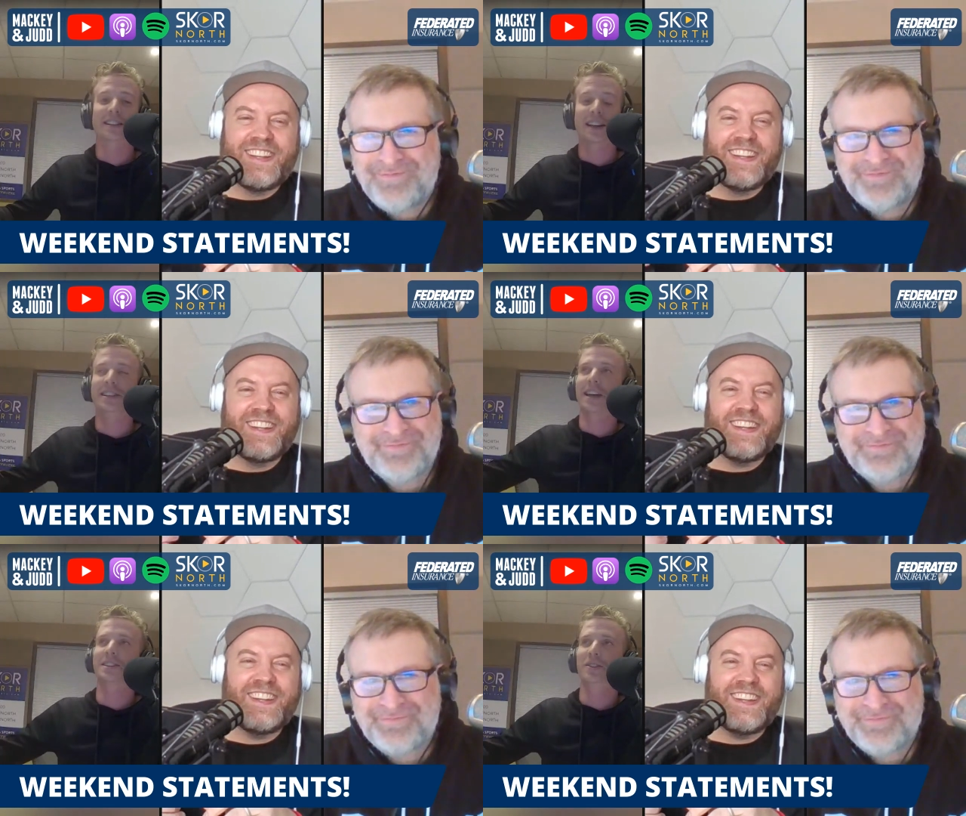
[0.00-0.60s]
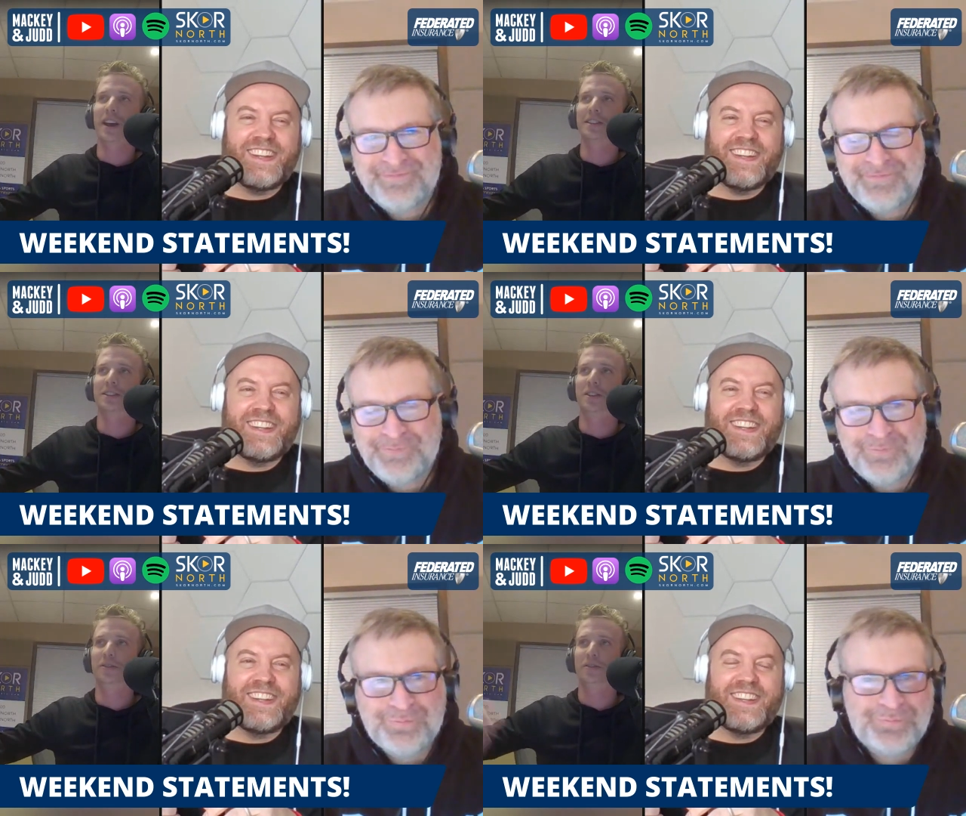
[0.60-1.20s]
Speaker 1: I texted you
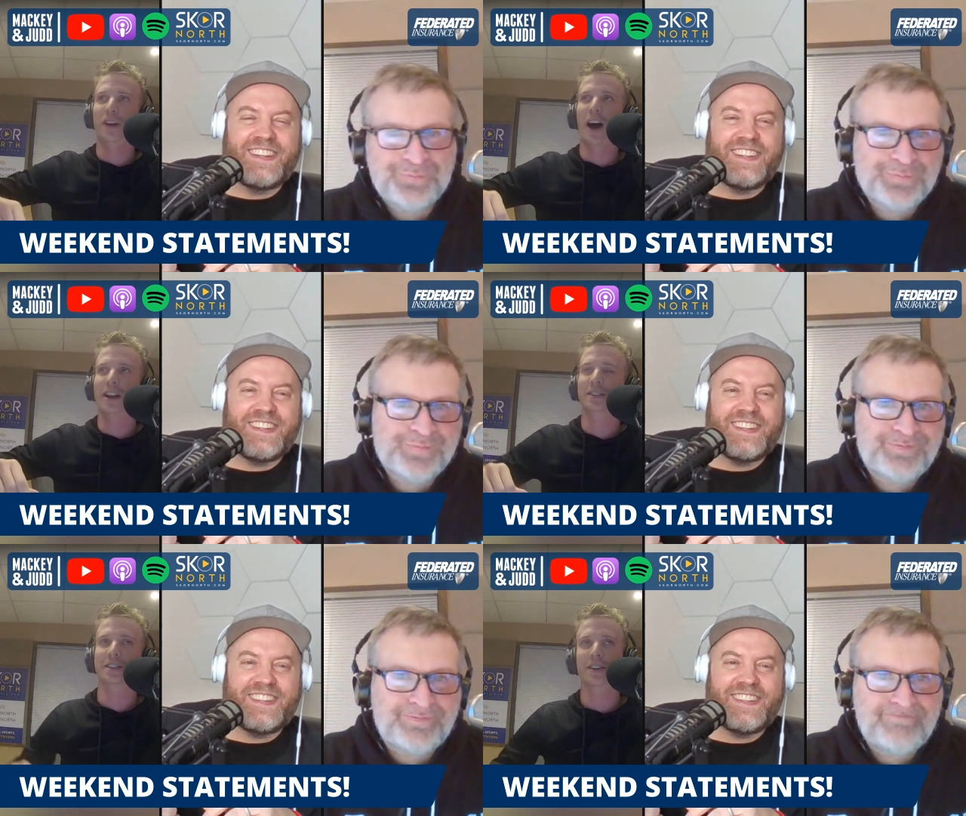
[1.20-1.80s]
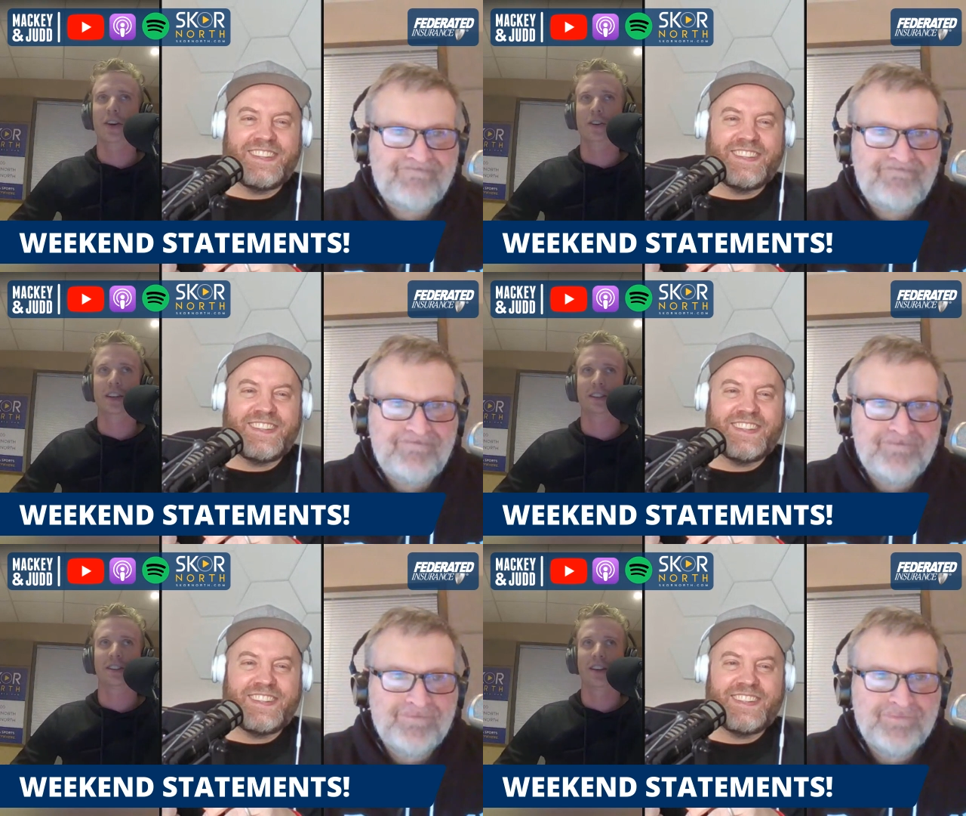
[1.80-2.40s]
guys, too, audience doesn't know
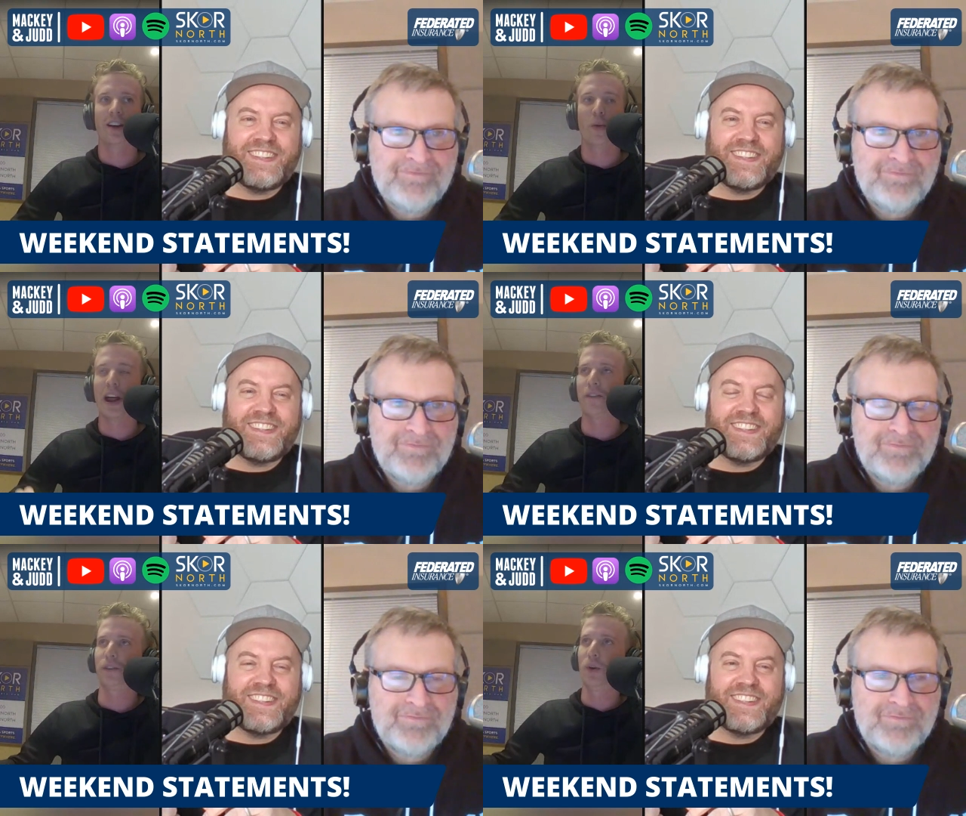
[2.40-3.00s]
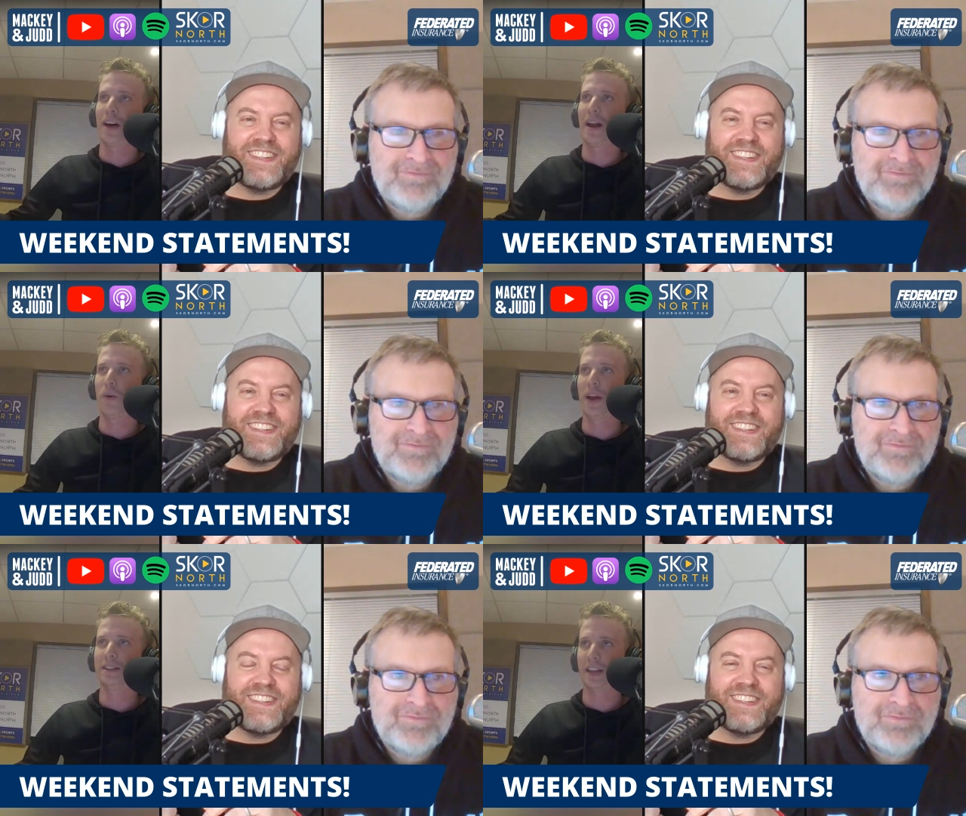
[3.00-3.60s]
this. When I flew out
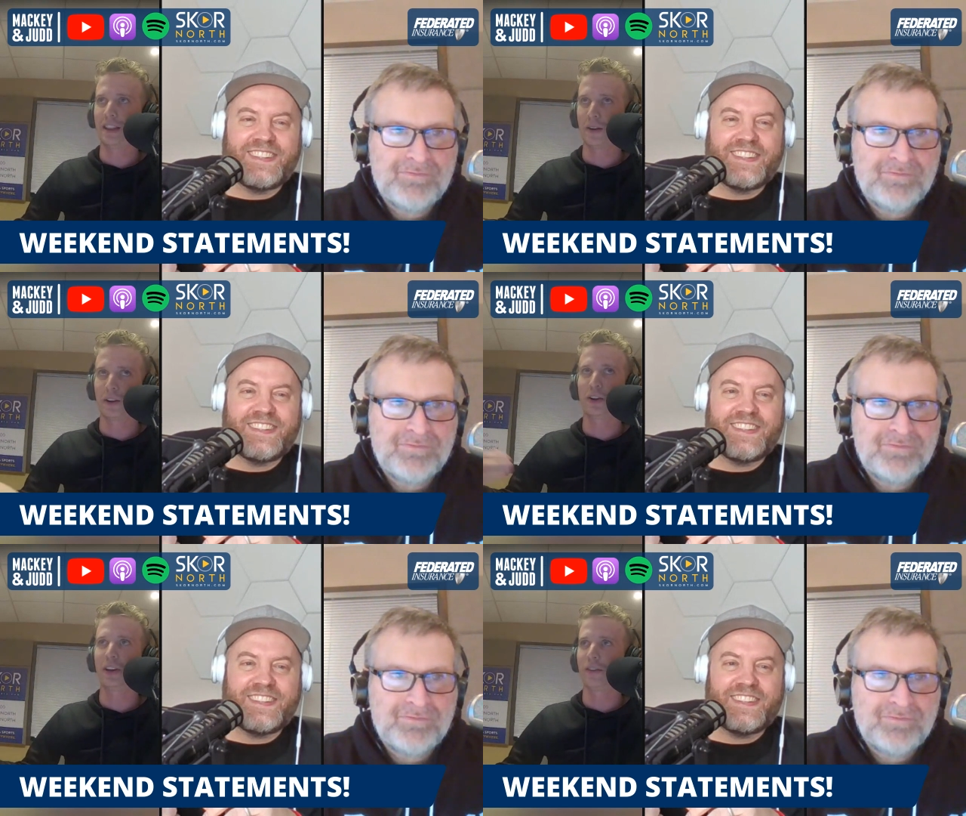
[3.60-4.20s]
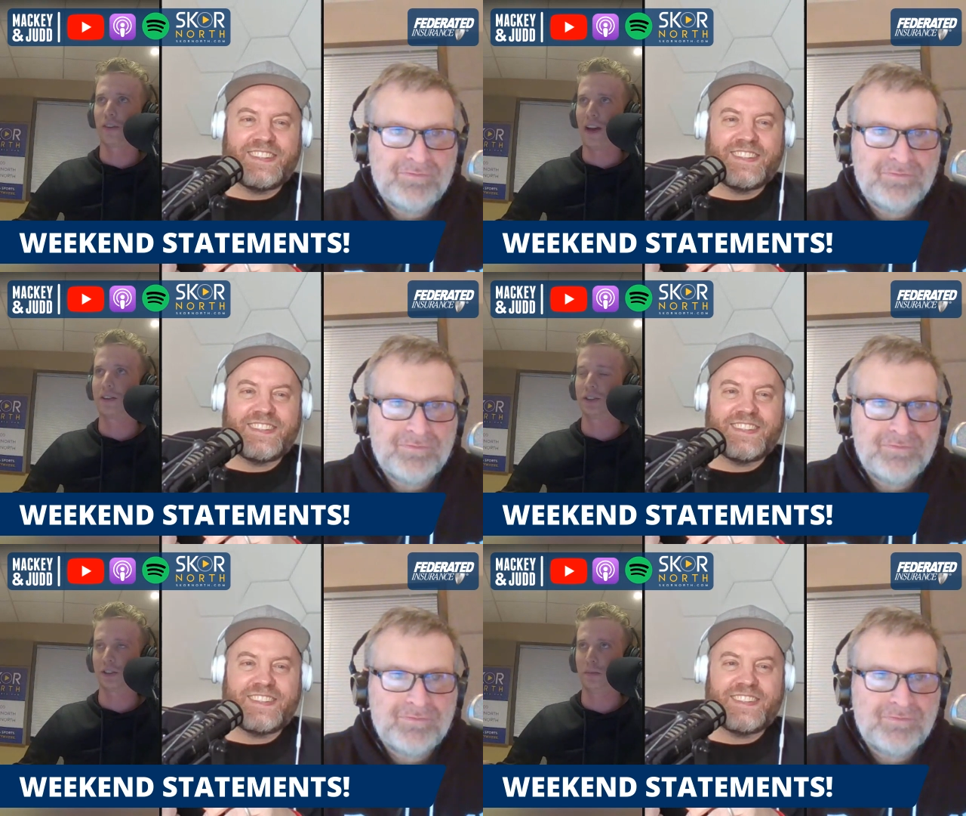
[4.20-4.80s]
on Wednesday, they were looking for
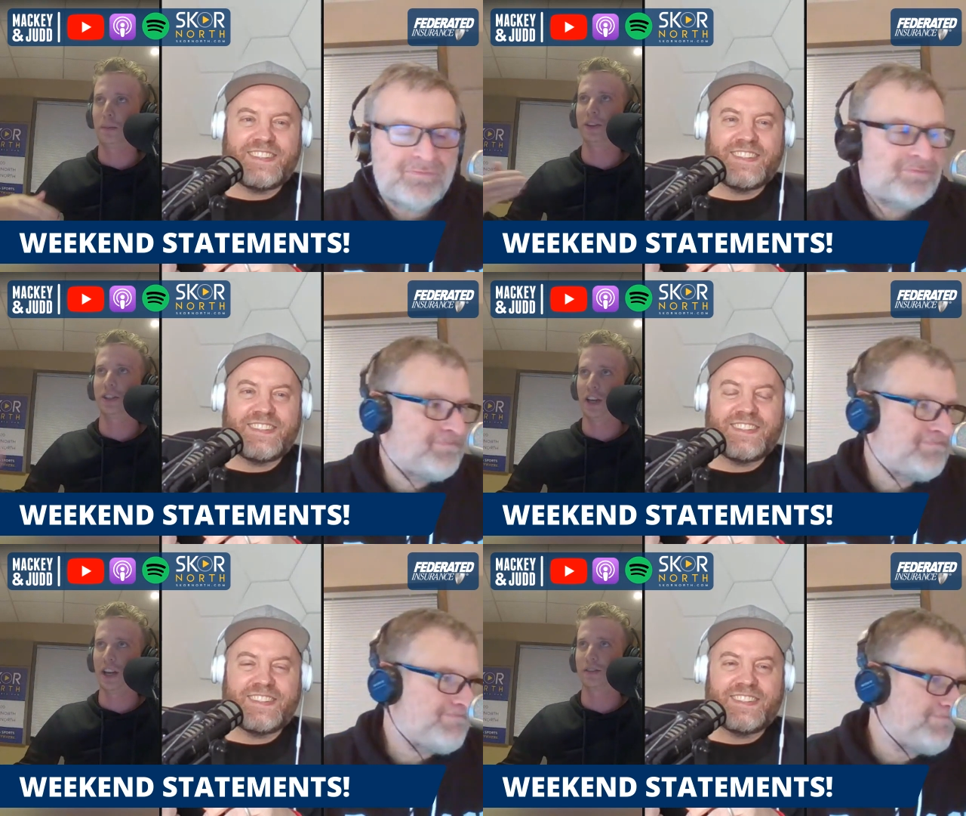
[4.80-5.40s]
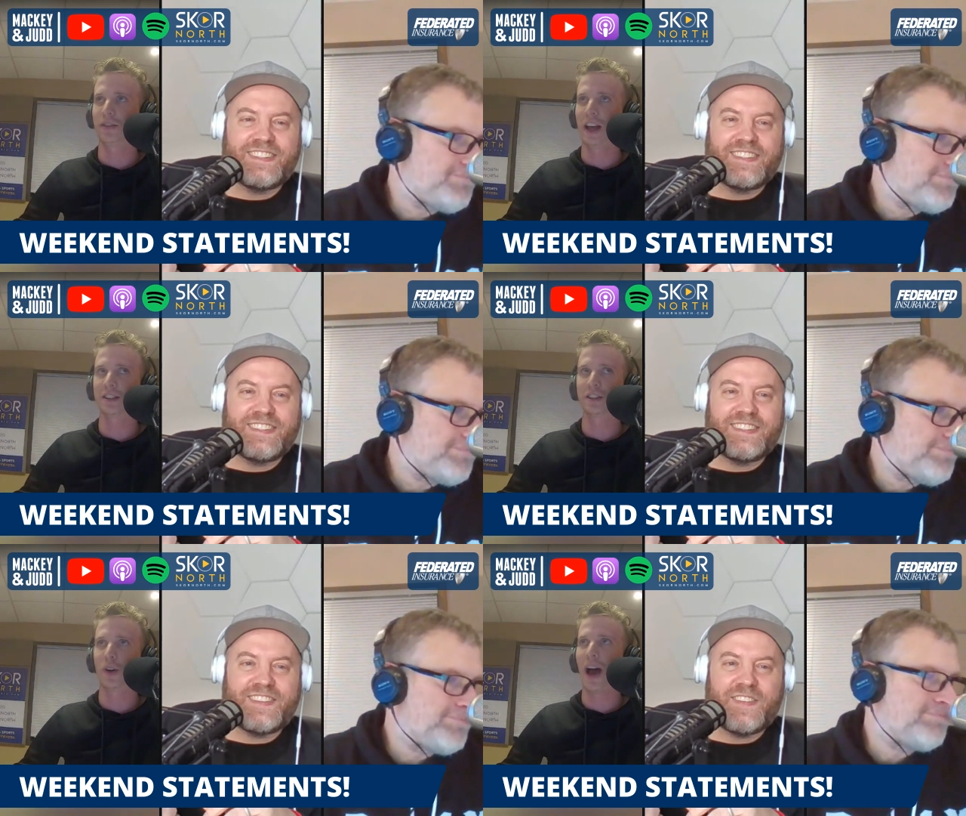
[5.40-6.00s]
vouchers and people to change
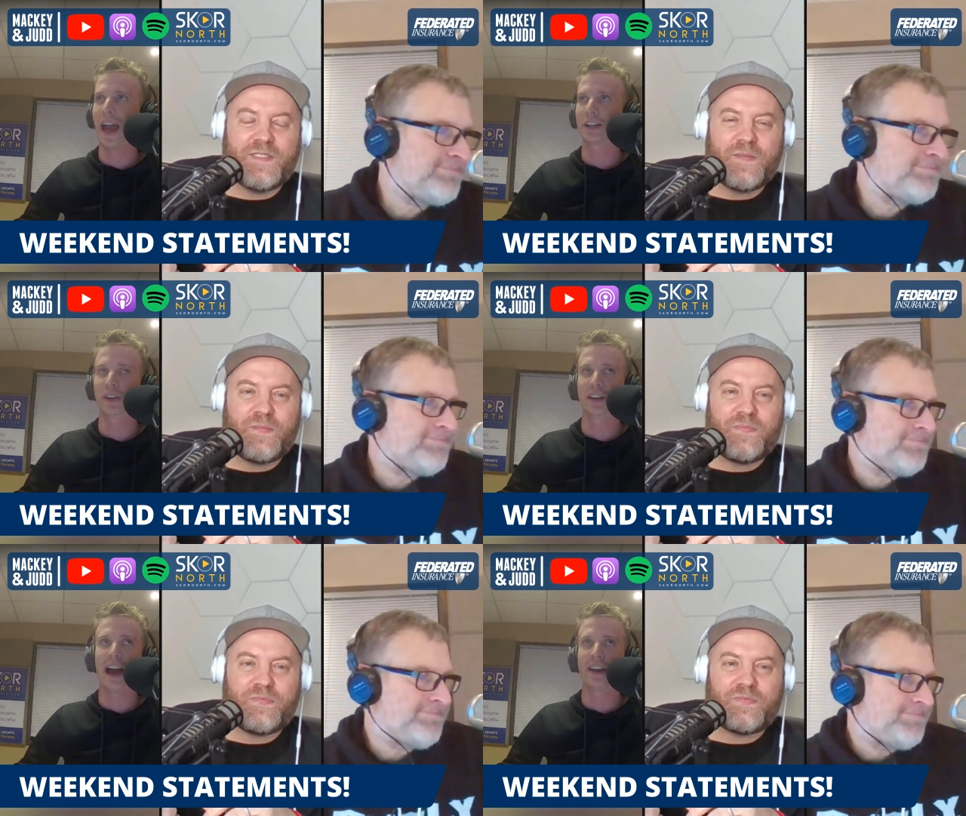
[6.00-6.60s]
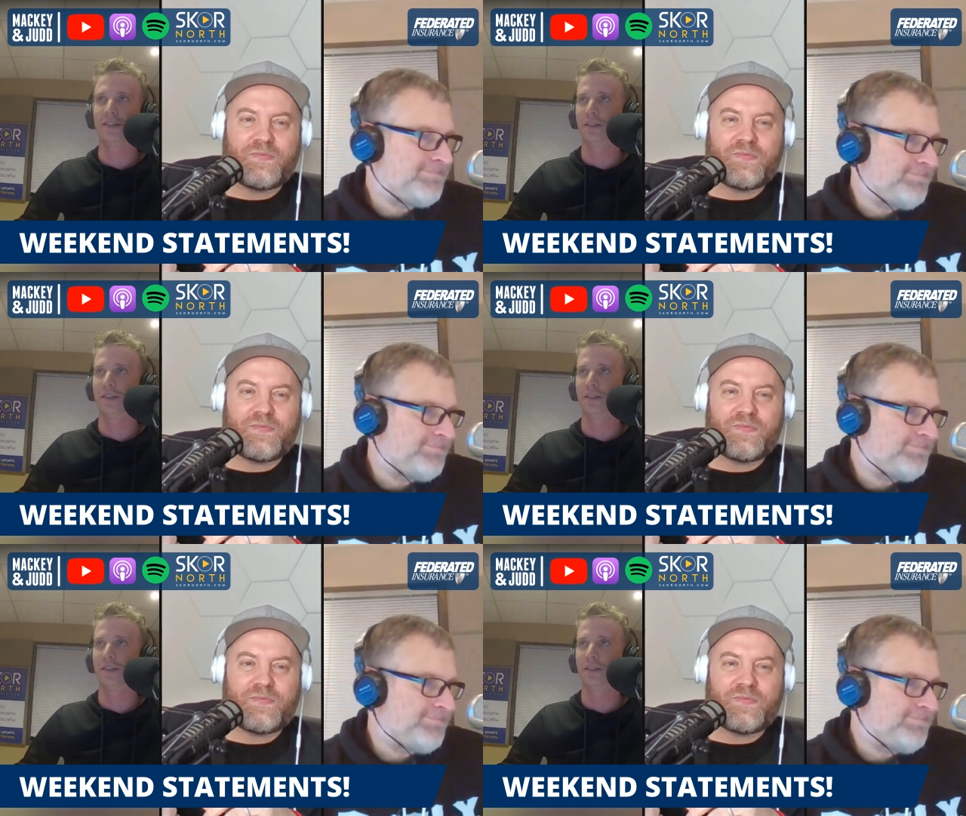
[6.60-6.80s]
flights. So I actually got